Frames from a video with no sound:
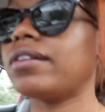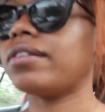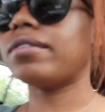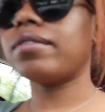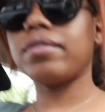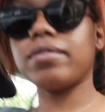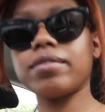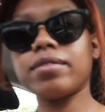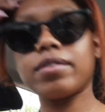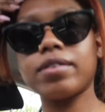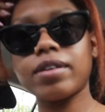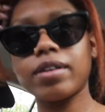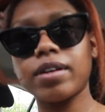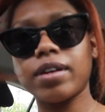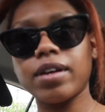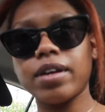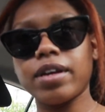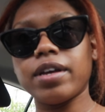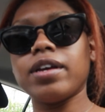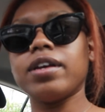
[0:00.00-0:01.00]

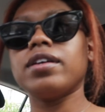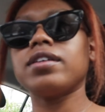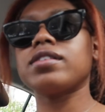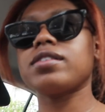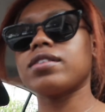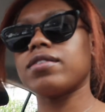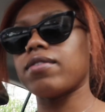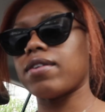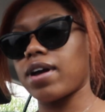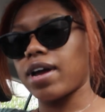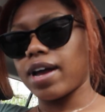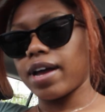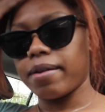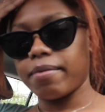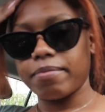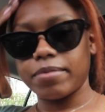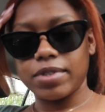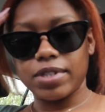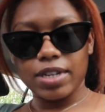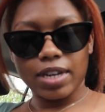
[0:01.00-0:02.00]
though. So,
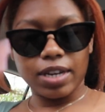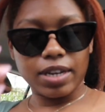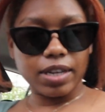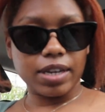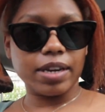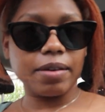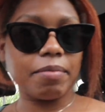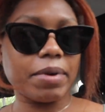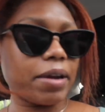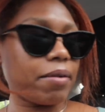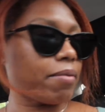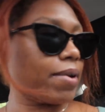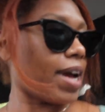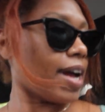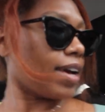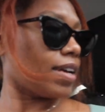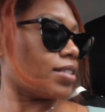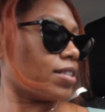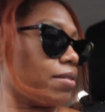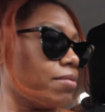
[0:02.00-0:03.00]
I'm done getting my
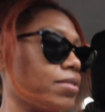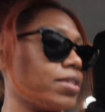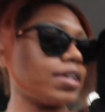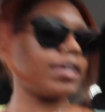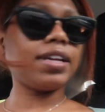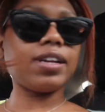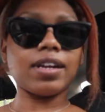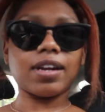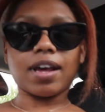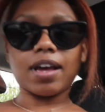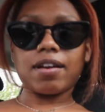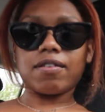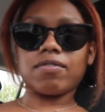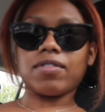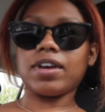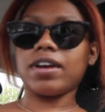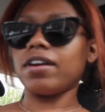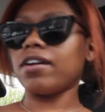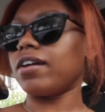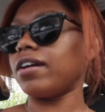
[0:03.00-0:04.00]
wax. I was in and out of
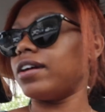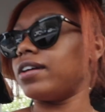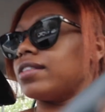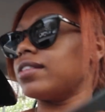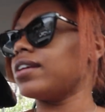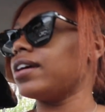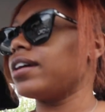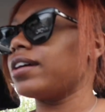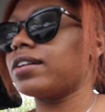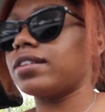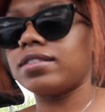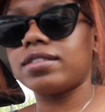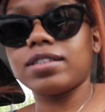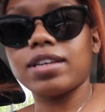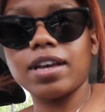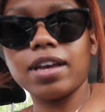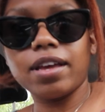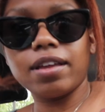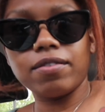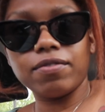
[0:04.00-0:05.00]
there in like
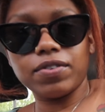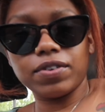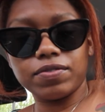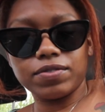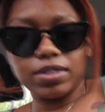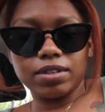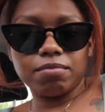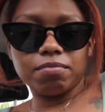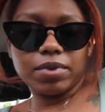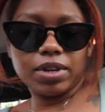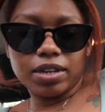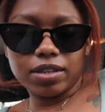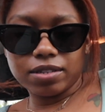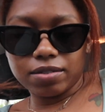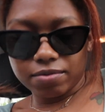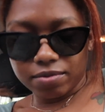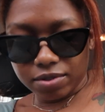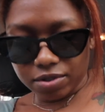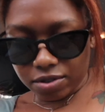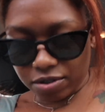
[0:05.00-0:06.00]
10, 15 minutes. It was